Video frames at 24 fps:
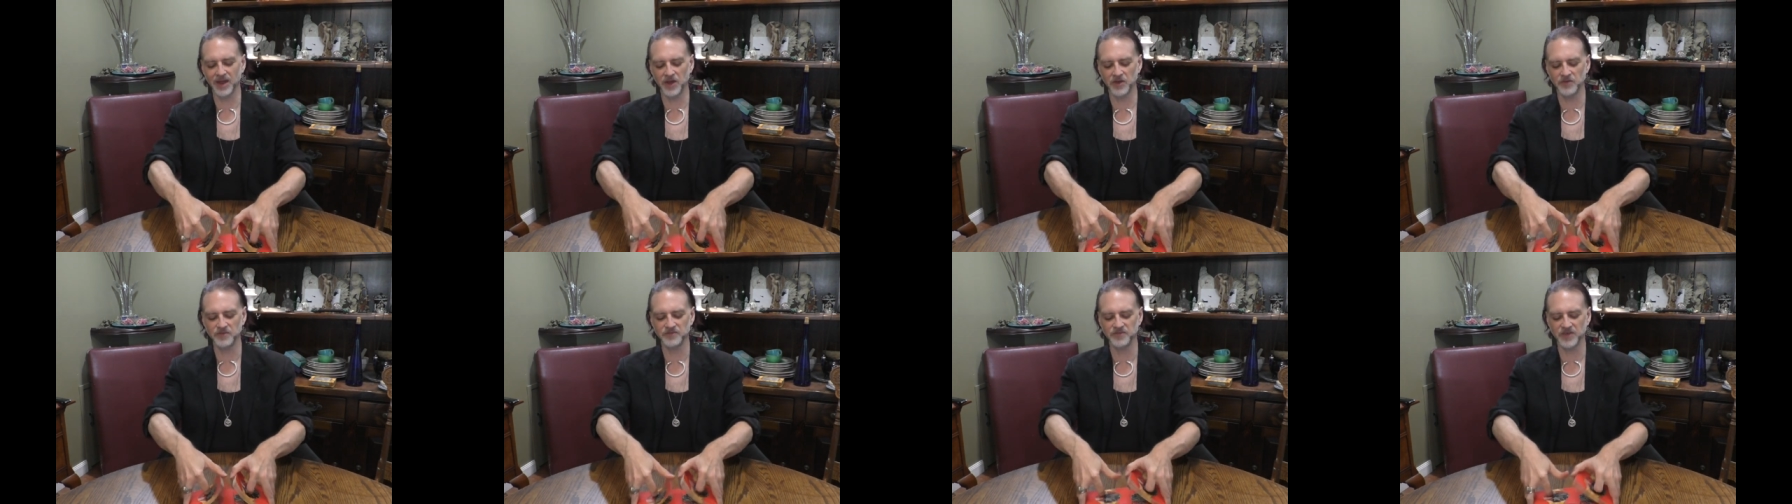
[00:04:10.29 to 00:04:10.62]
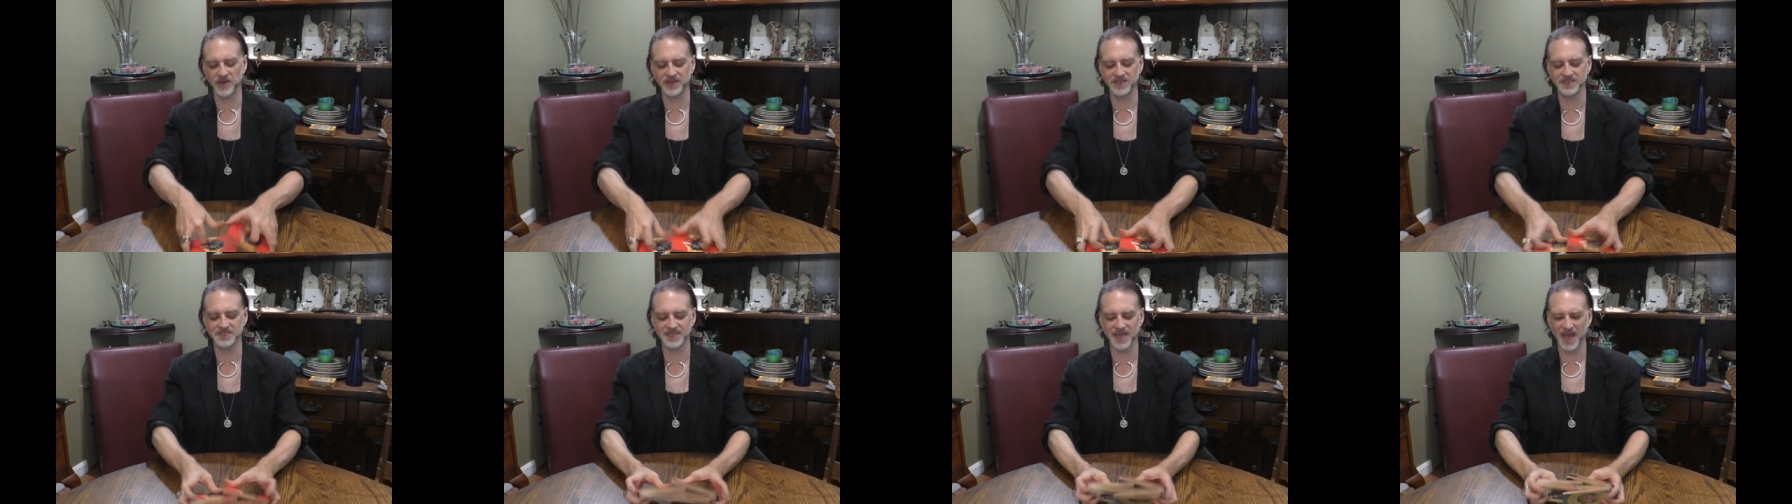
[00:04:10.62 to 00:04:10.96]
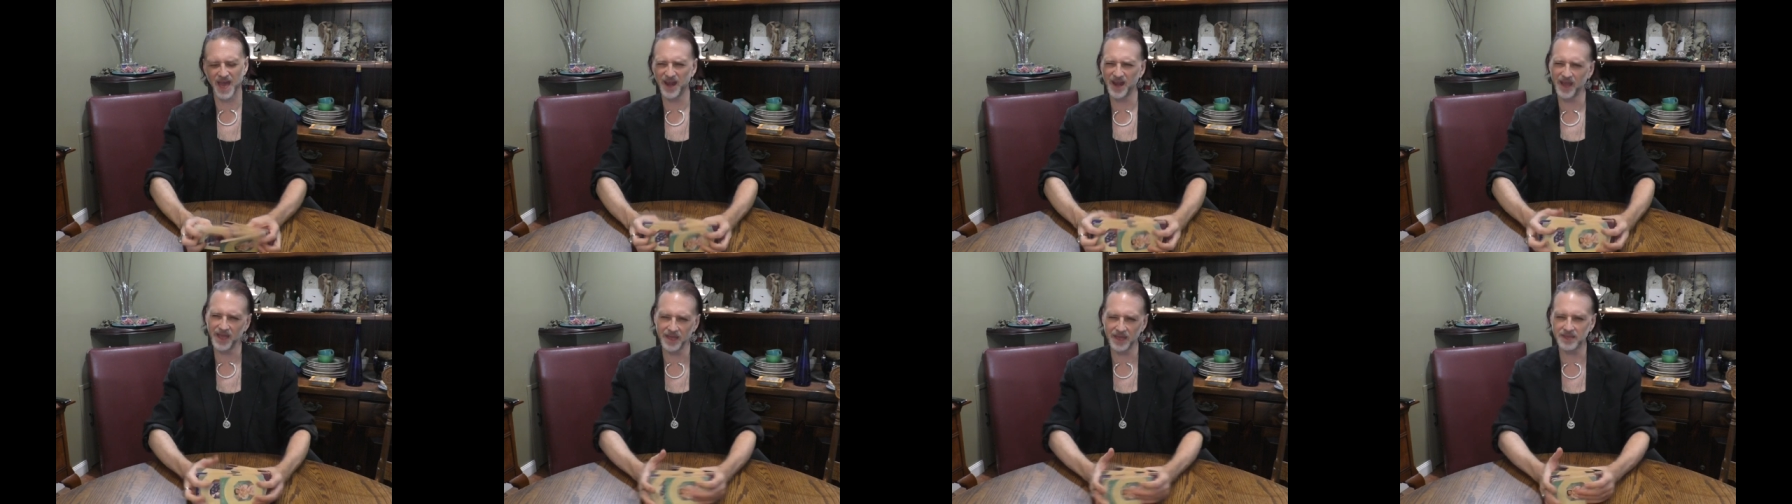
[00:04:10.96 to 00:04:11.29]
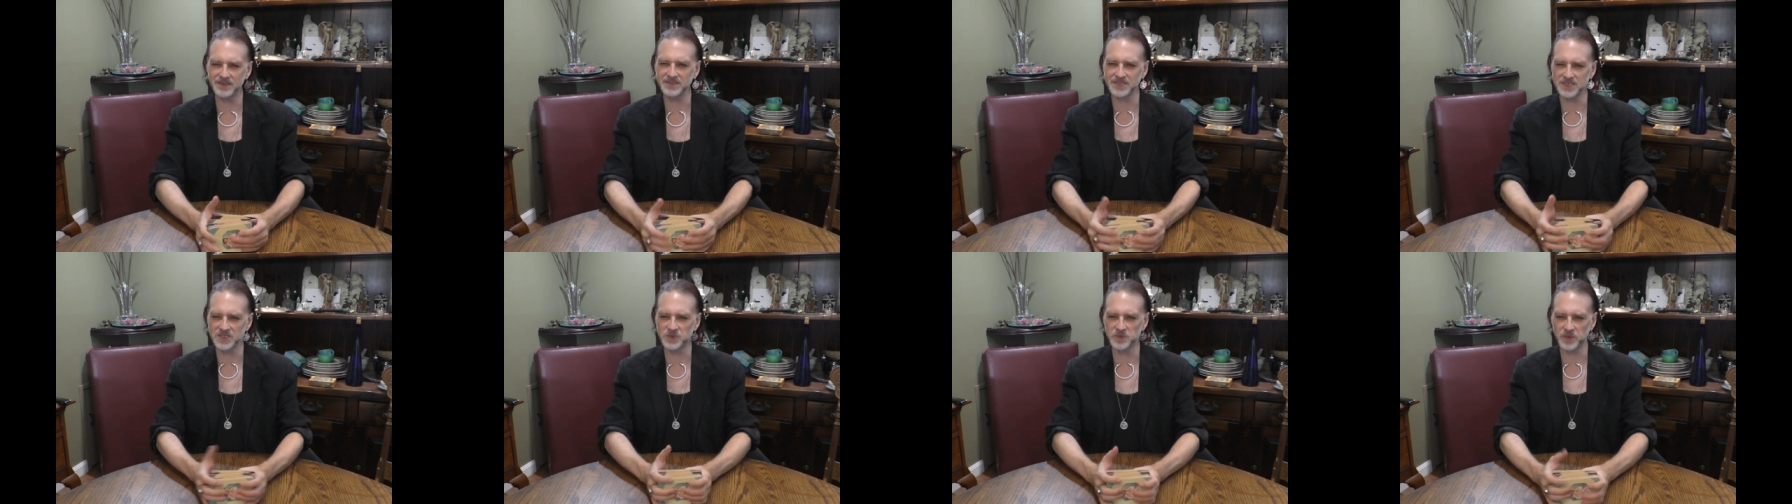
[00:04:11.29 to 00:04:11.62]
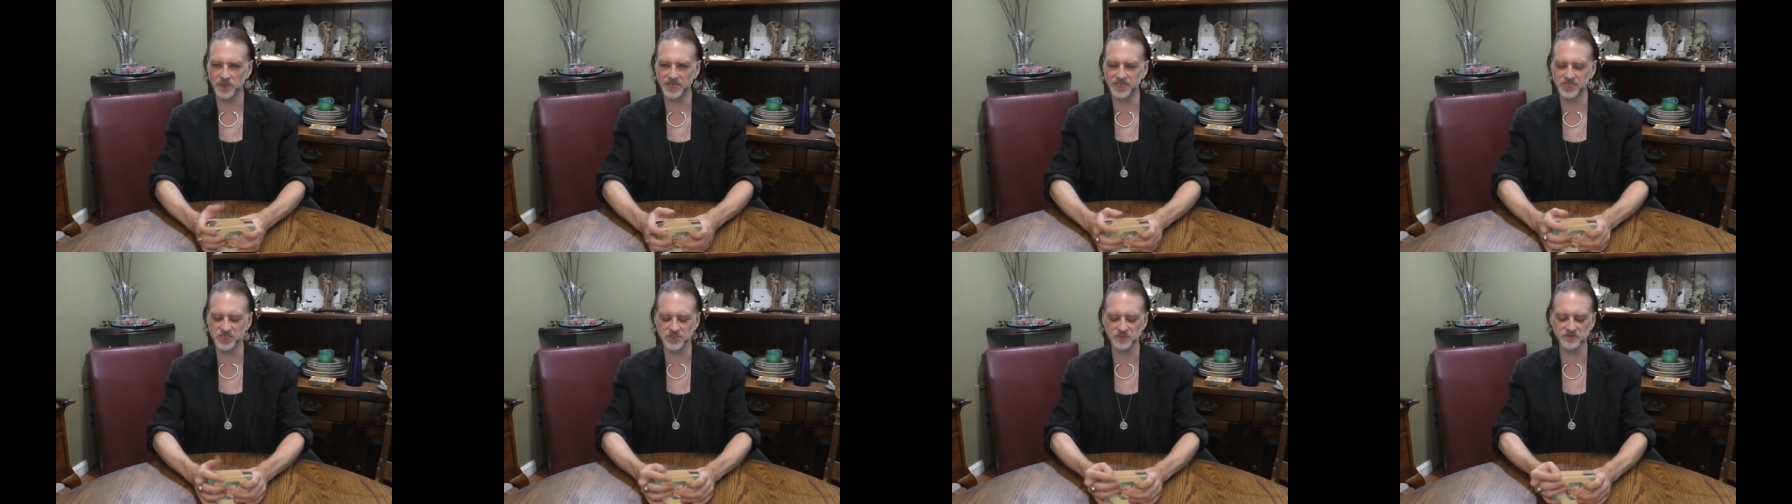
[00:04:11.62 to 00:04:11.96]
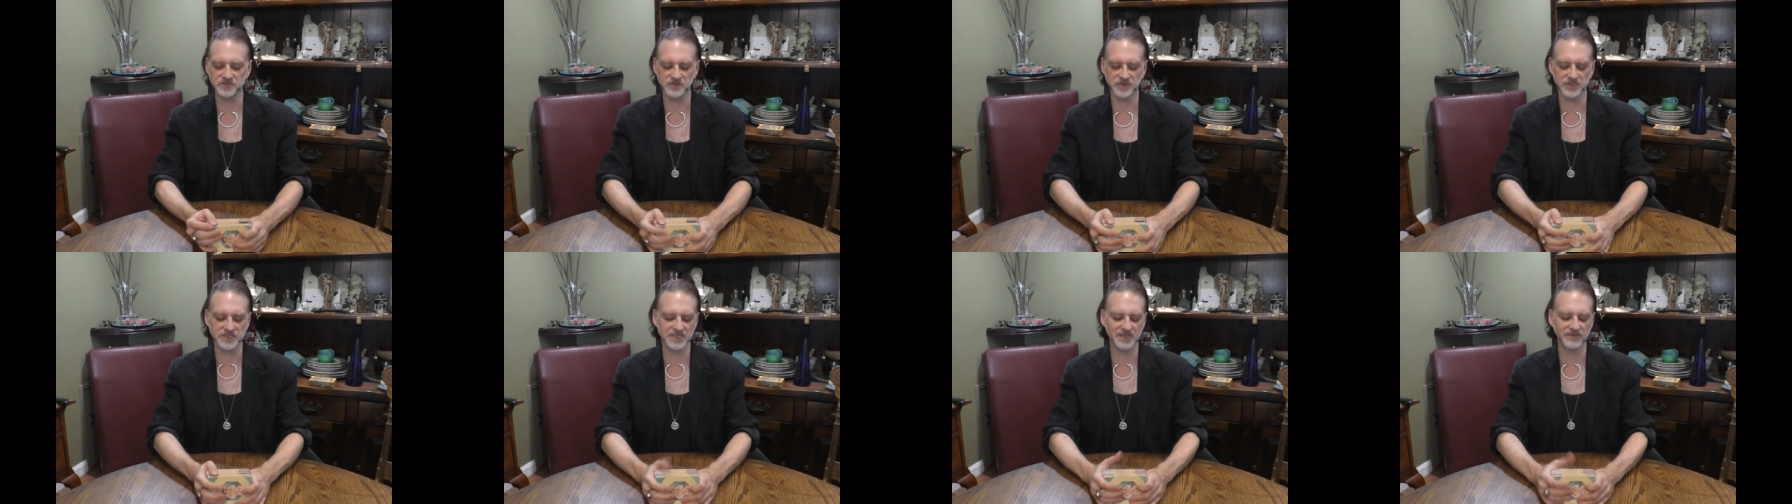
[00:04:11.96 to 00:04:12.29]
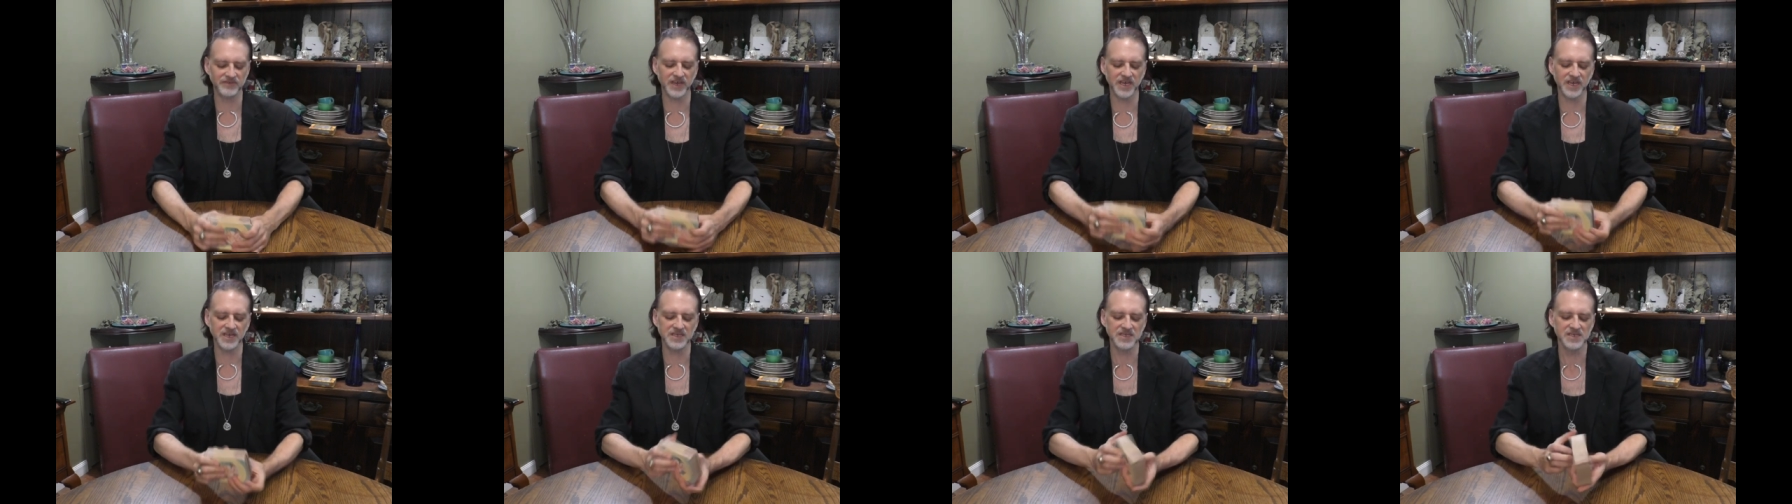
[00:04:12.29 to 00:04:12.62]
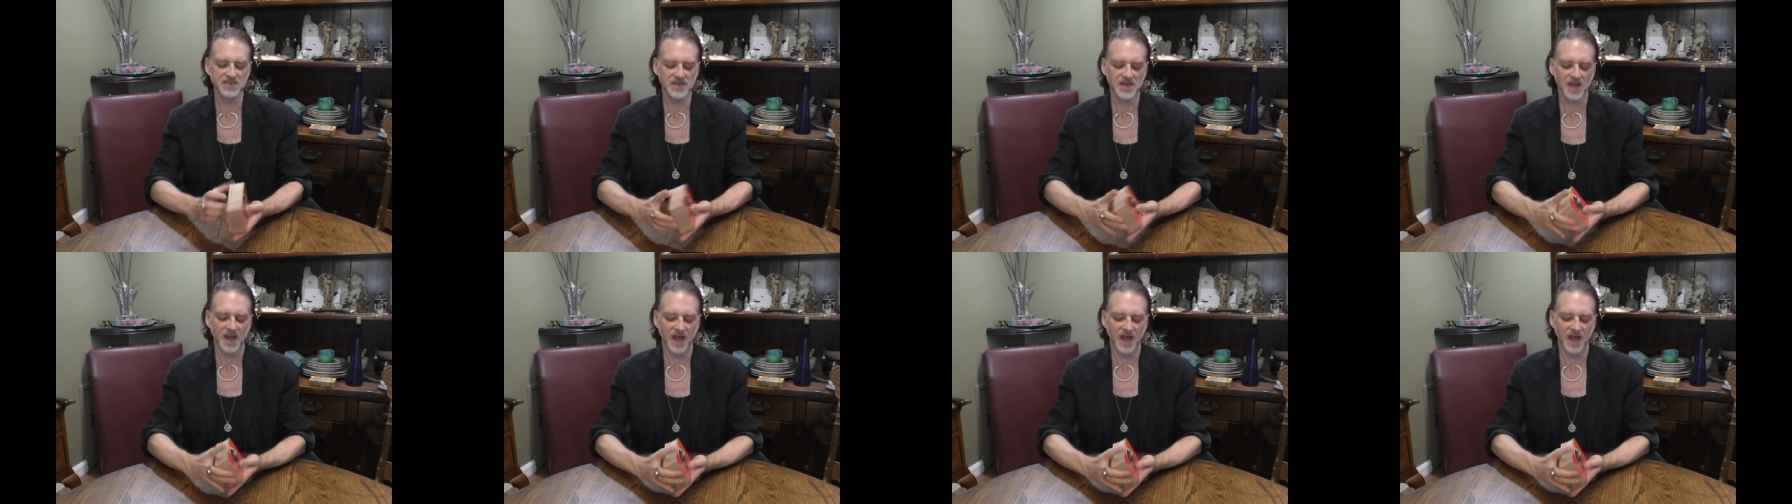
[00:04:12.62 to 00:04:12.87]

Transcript: How fun is that? I, this is what I do for a living.